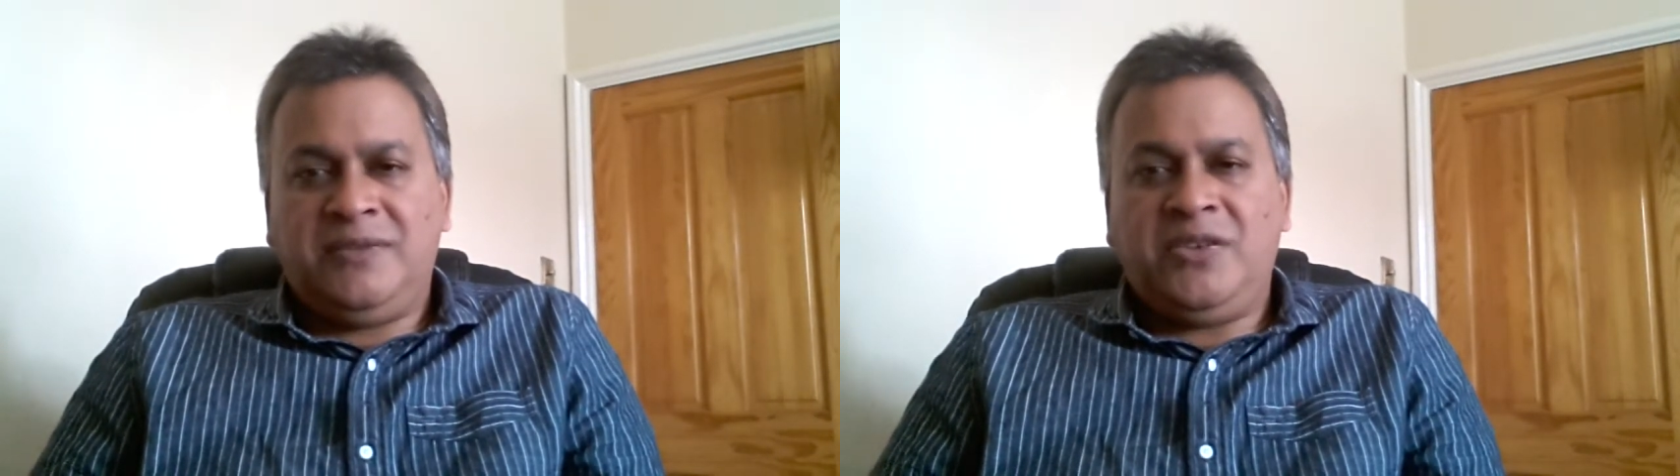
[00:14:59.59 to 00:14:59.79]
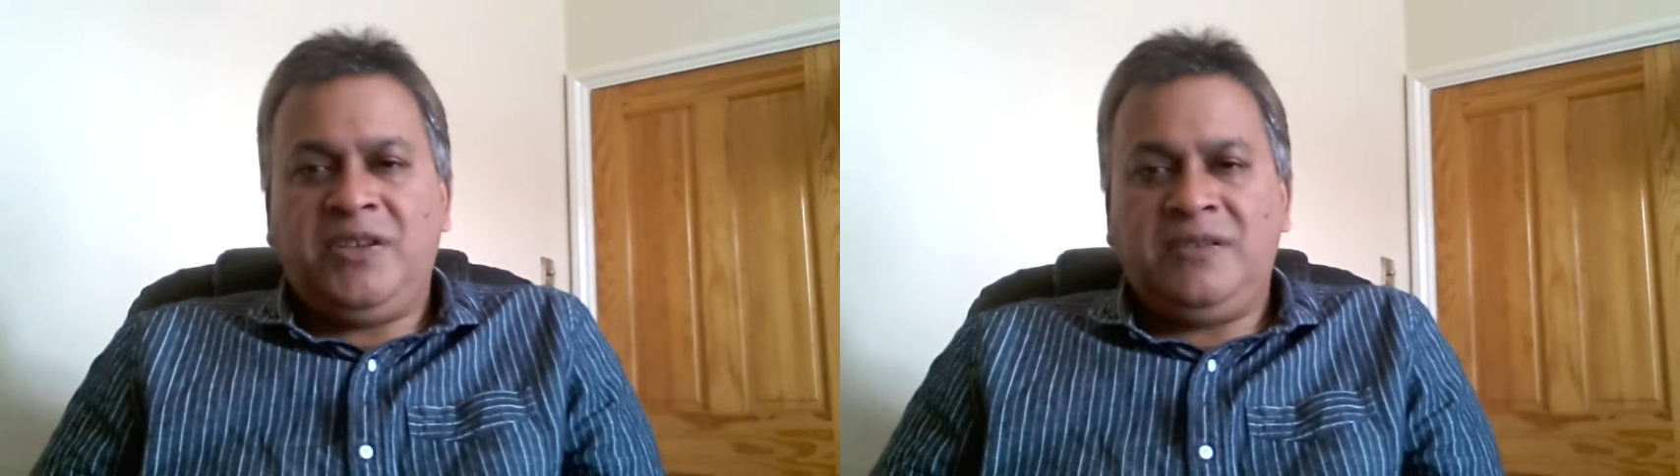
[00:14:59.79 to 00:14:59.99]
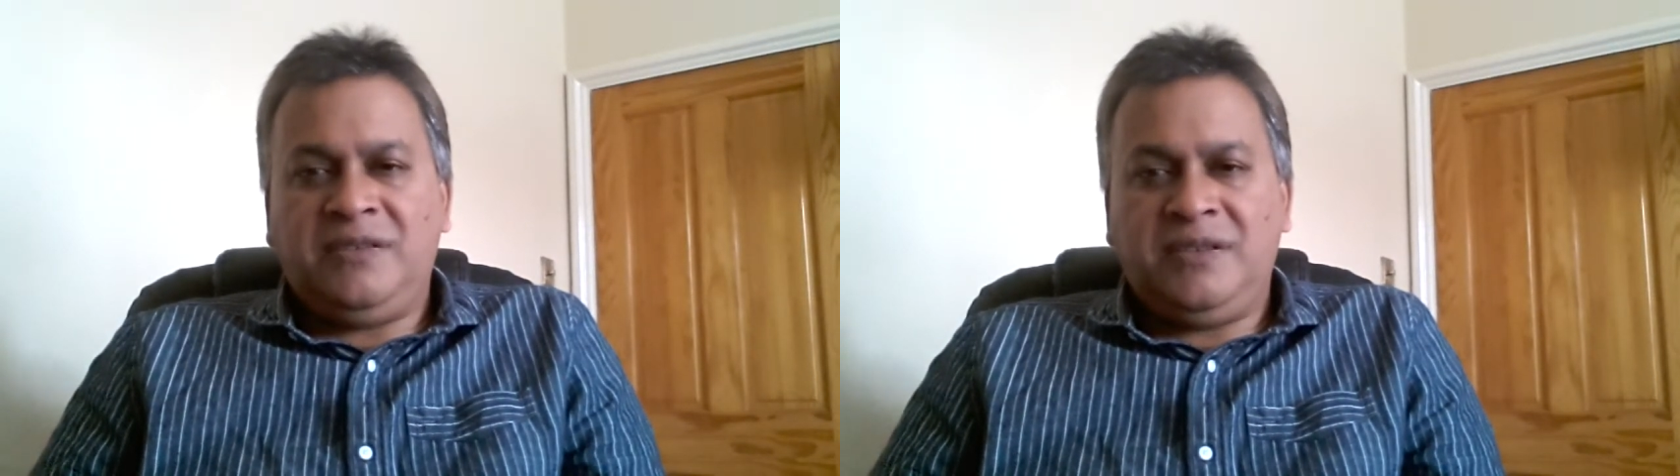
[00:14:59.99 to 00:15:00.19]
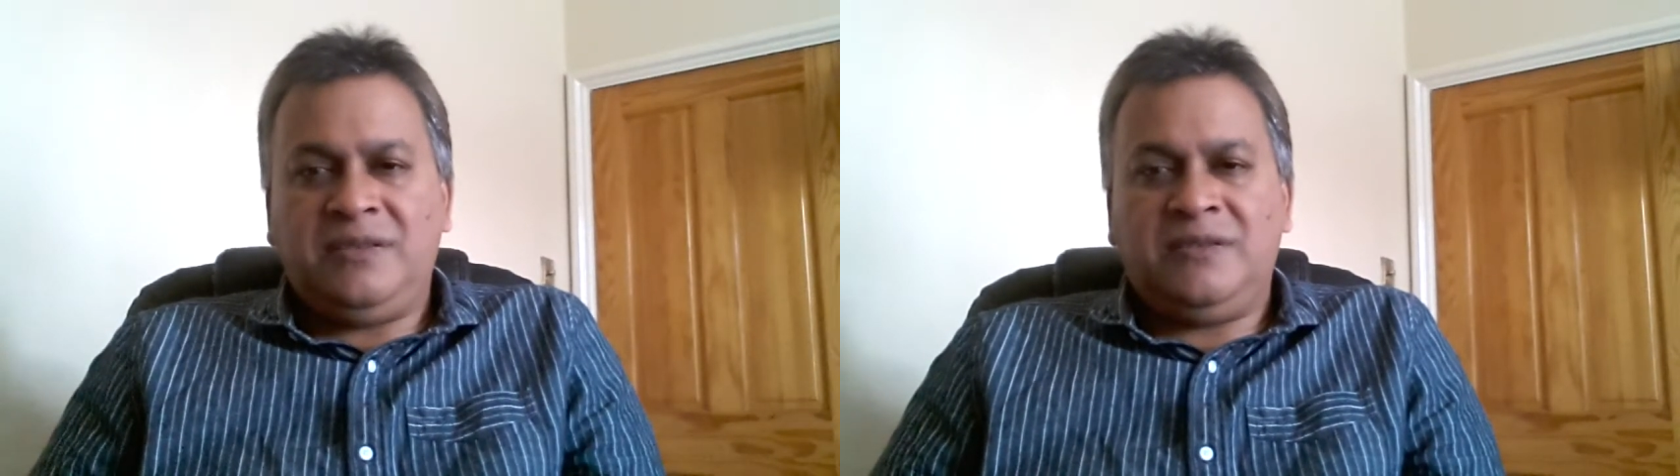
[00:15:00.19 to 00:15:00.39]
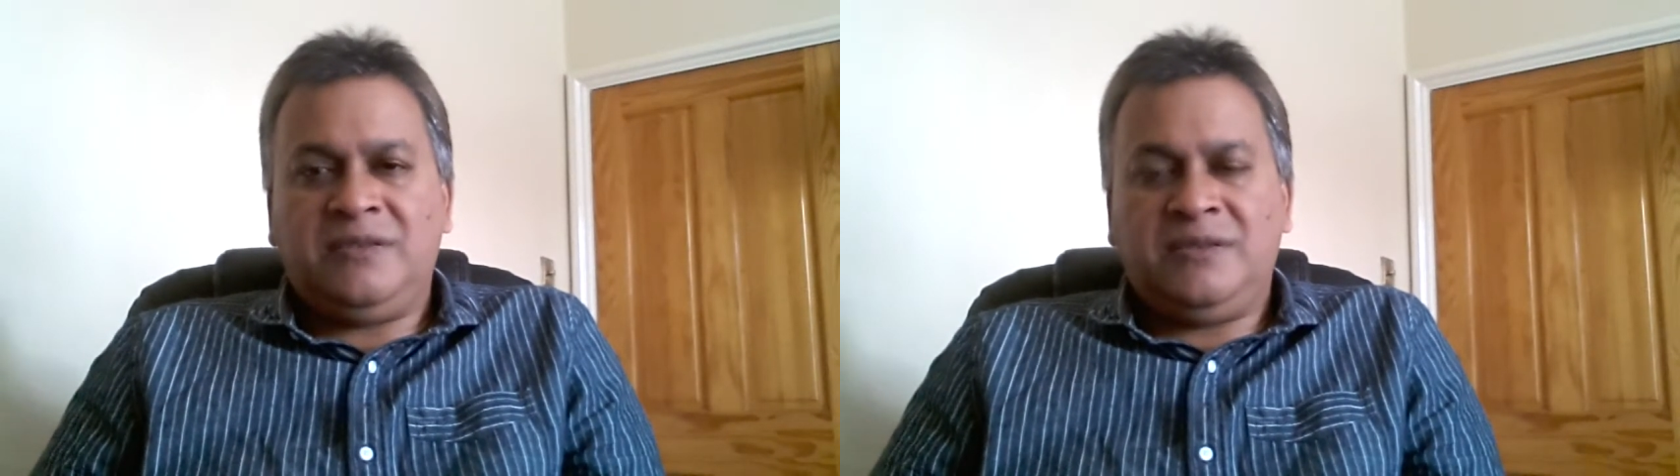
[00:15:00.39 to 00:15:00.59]
Three
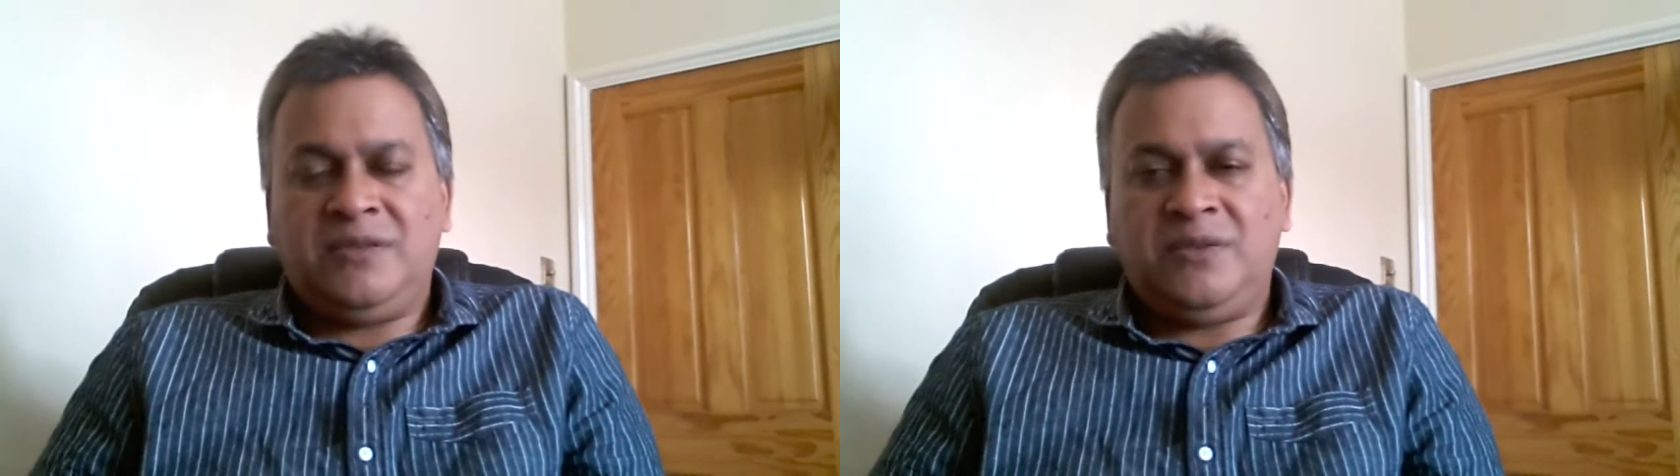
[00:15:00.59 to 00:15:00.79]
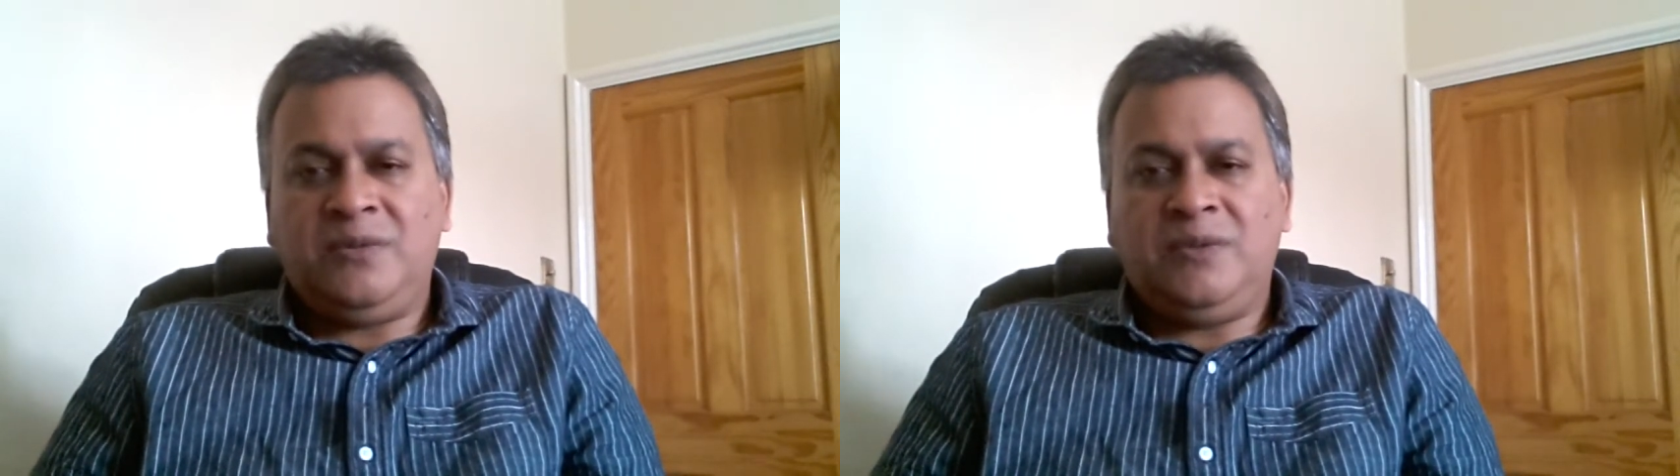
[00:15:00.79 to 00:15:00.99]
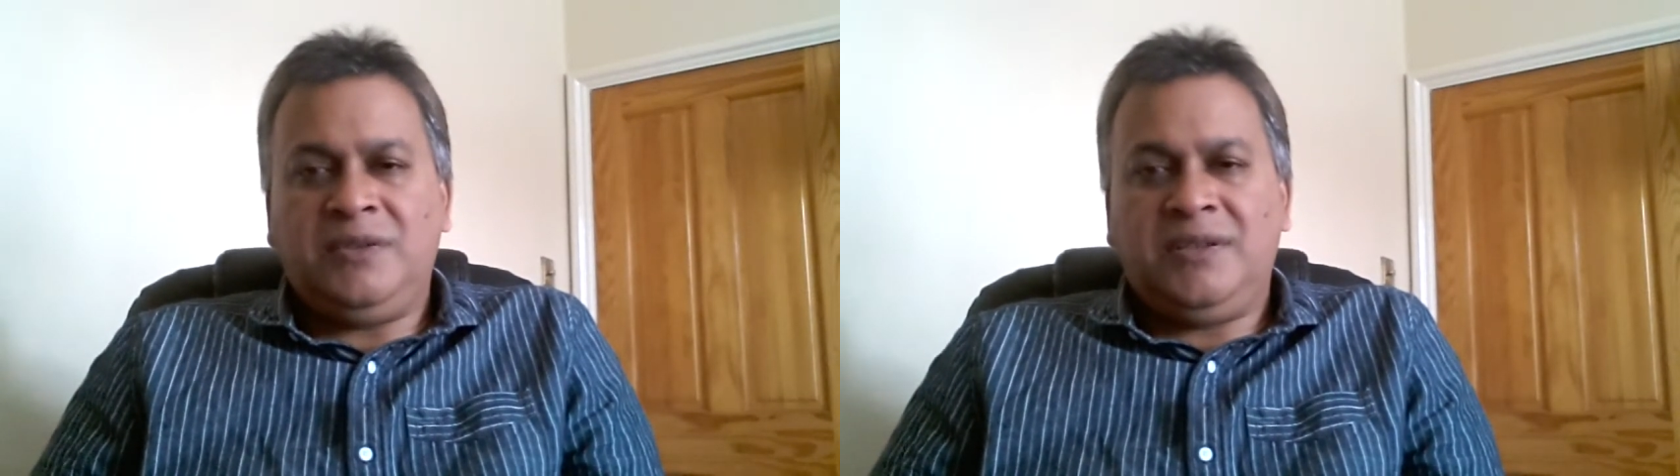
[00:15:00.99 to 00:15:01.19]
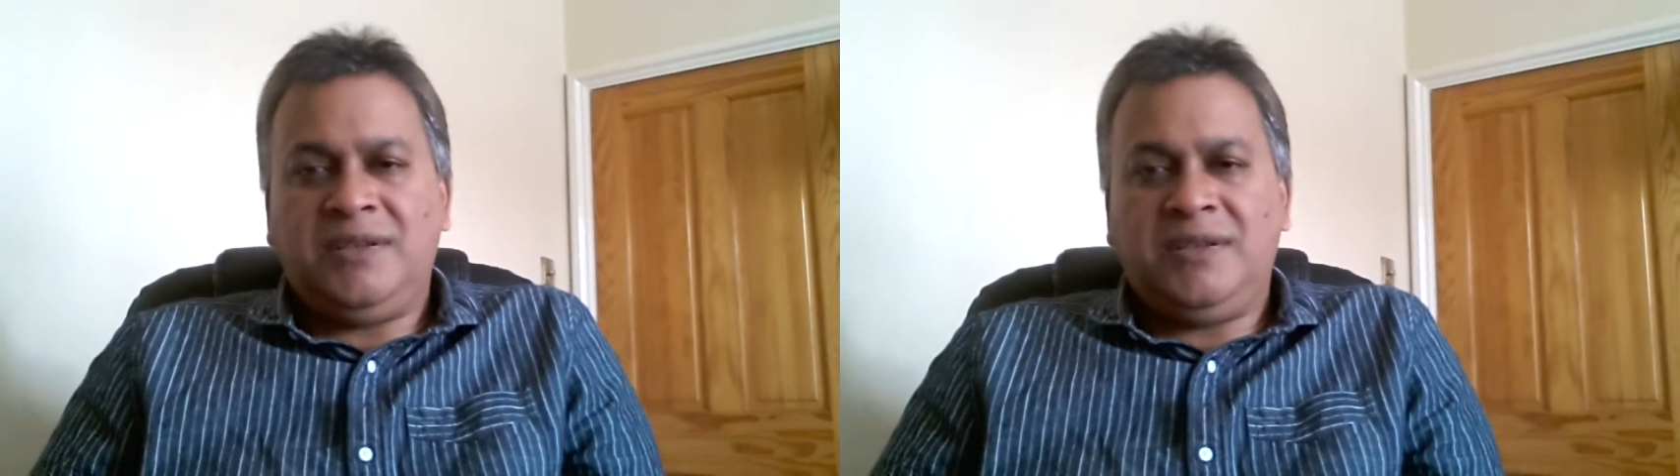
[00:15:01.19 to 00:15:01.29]
C's. Cool,